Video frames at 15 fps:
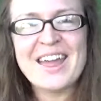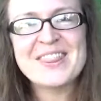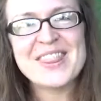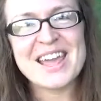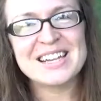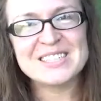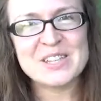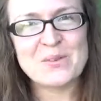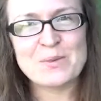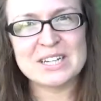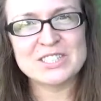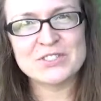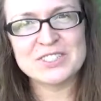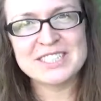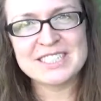Thanks so
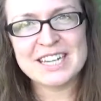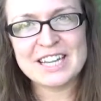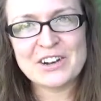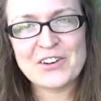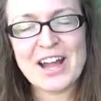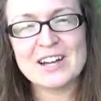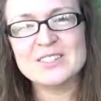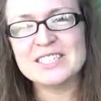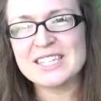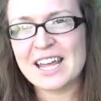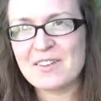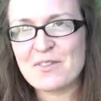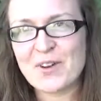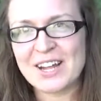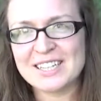much for sticking around
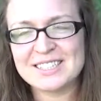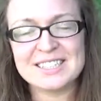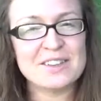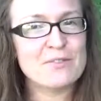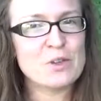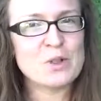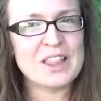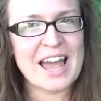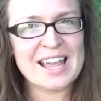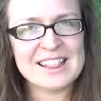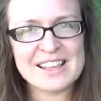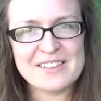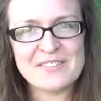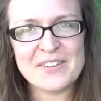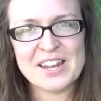today, friends. If you like
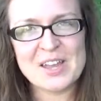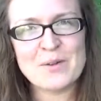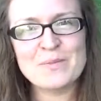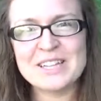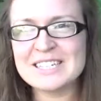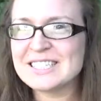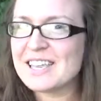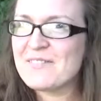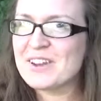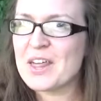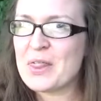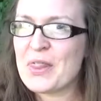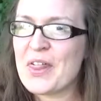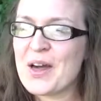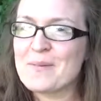this video, please give it a
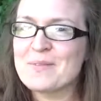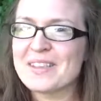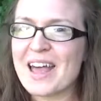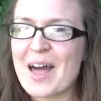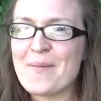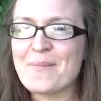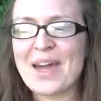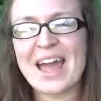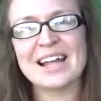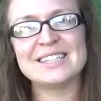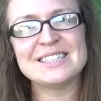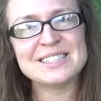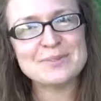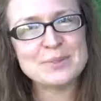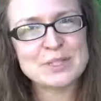thumbs up
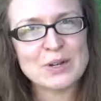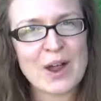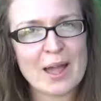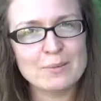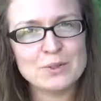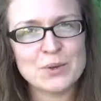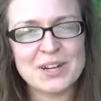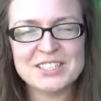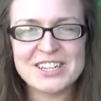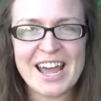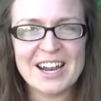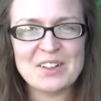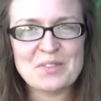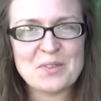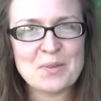and subscribe to our
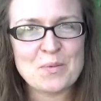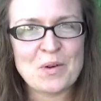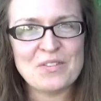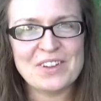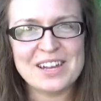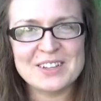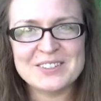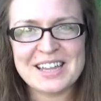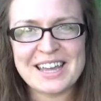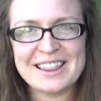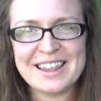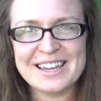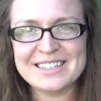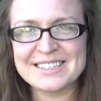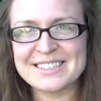channel for more videos like
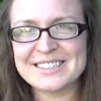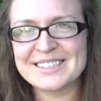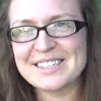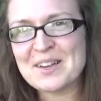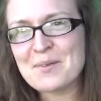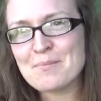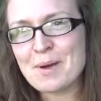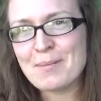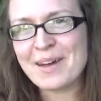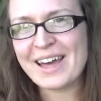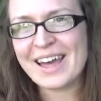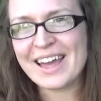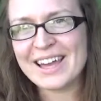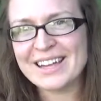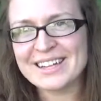this.
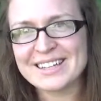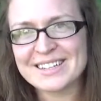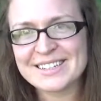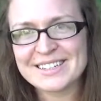Bye-bye.